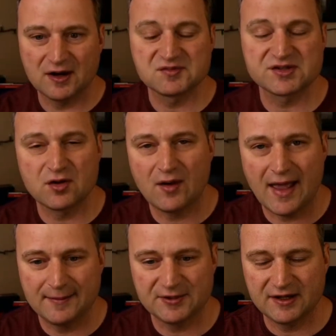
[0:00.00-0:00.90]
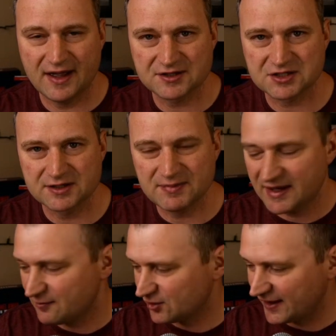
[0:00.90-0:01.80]
I'm so happy to actually
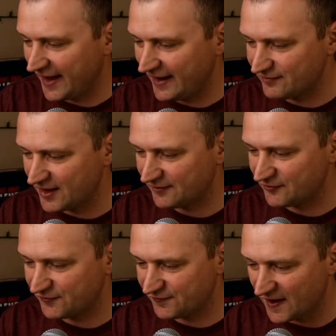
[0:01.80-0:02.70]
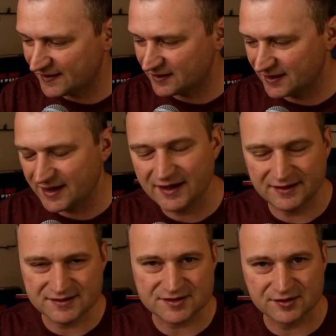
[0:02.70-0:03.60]
be able to have that finally
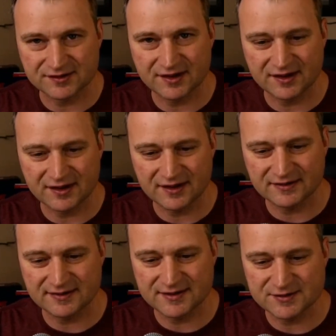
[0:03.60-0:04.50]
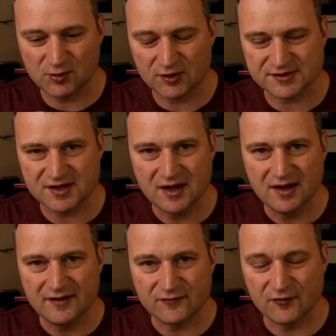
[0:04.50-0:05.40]
in and start digging into these books
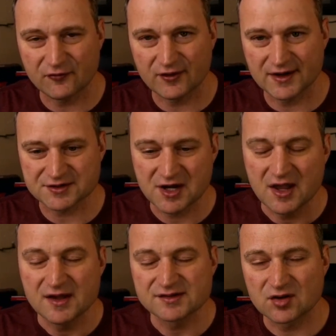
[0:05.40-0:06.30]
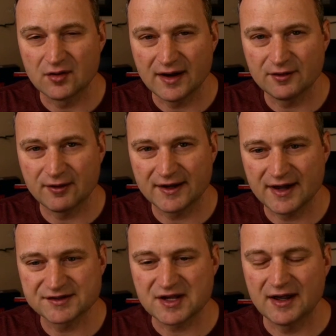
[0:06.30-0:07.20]
from fresh. So anyway,
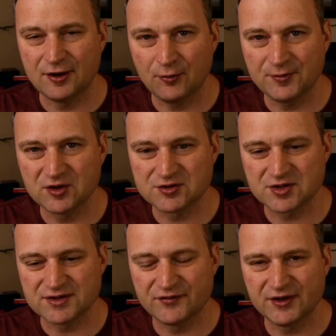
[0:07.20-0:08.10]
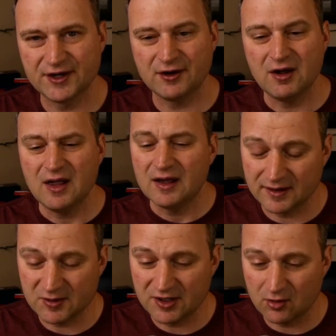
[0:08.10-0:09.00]
guys, I hope you enjoyed the video.
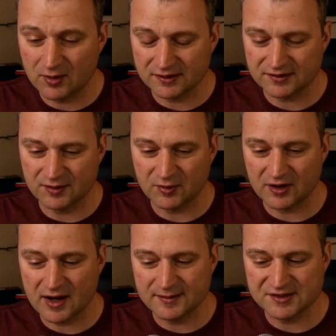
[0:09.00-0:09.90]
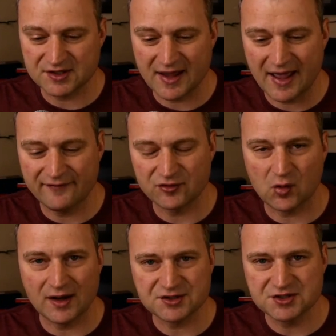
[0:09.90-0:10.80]
Let me know what type of comments you have,
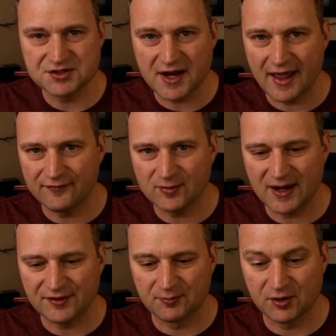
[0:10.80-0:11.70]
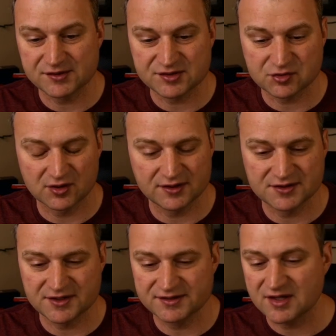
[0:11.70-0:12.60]
questions you have about the books,
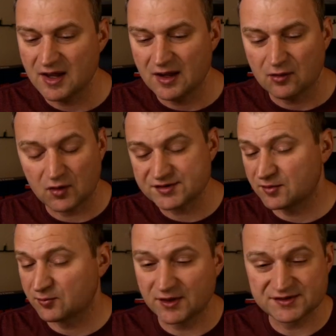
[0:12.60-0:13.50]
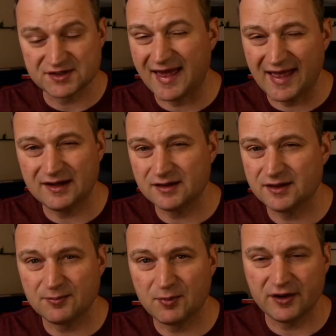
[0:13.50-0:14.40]
trilogies, Russell Brunson, any of
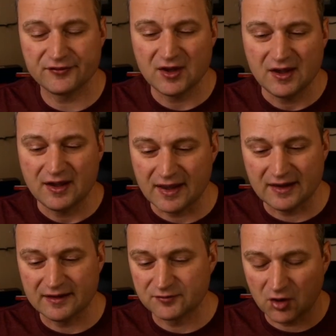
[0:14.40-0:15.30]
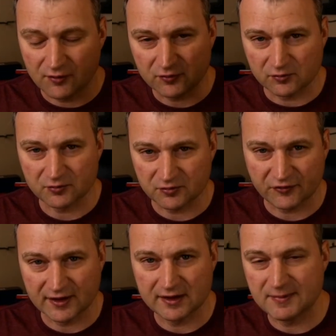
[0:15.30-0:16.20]
the above. And don't
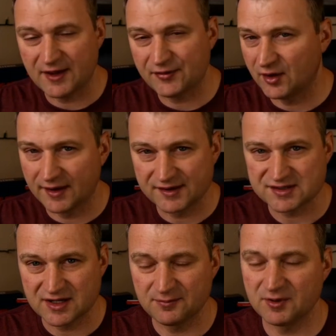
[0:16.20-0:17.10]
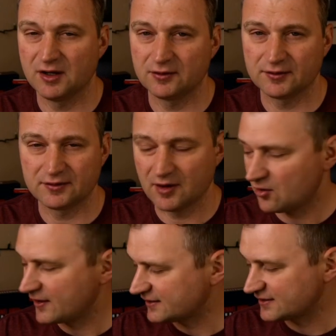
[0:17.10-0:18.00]
forget about the links down below.
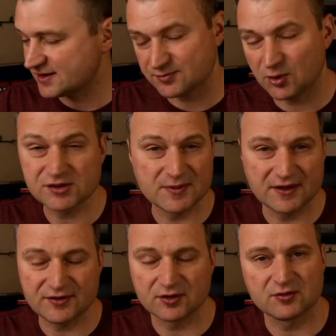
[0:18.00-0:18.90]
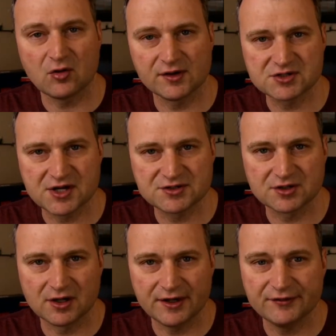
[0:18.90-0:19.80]
Go get these books, man. They're going to change
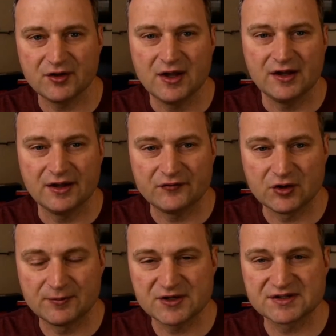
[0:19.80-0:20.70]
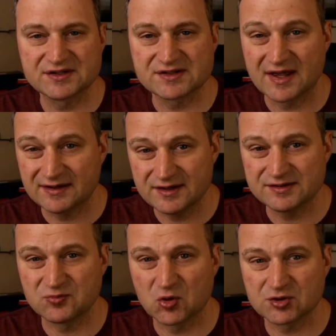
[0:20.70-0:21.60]
your life. If you're a business that
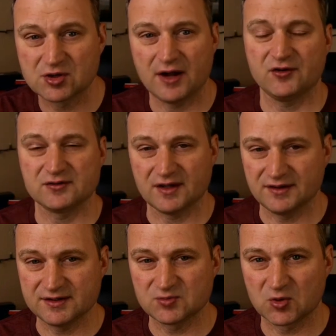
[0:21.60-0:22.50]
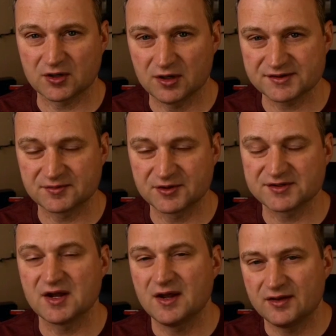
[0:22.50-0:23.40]
needs more traffic, that needs more
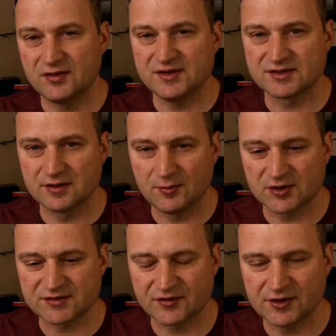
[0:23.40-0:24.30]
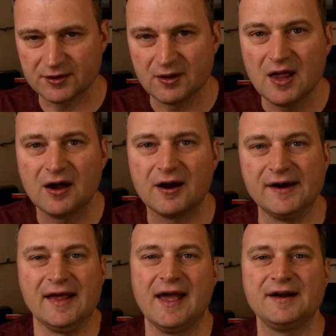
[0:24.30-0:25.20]
customers, these are the books for you. All
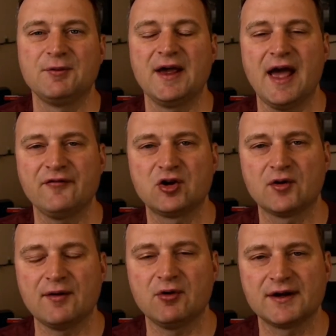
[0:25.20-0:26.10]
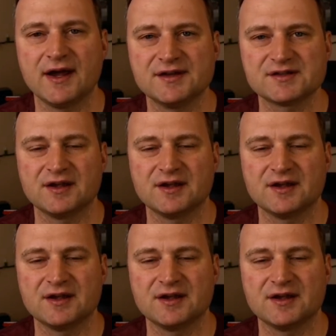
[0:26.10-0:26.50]
right. Anyway, have a great one, guys.